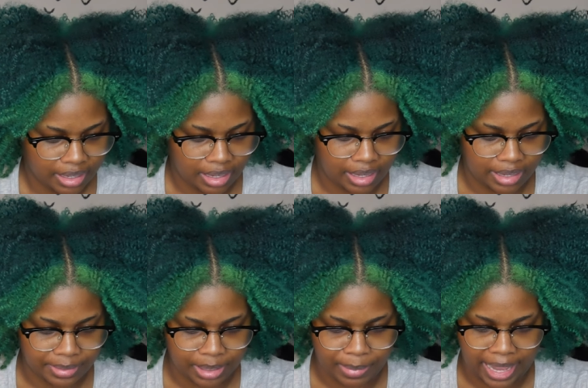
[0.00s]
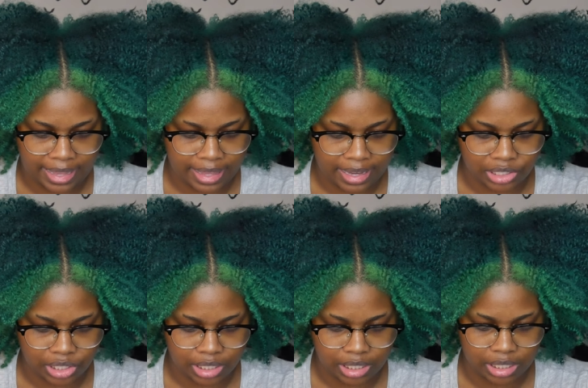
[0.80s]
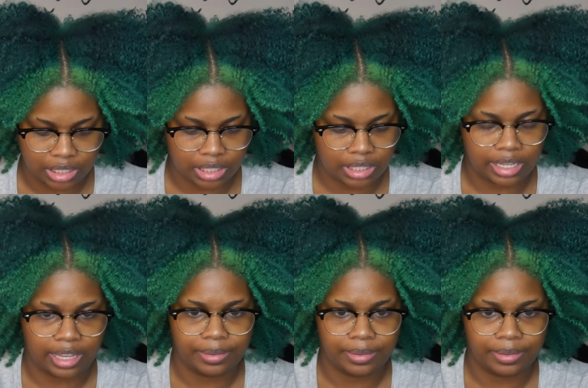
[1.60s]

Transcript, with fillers: Uh, some eyelashes.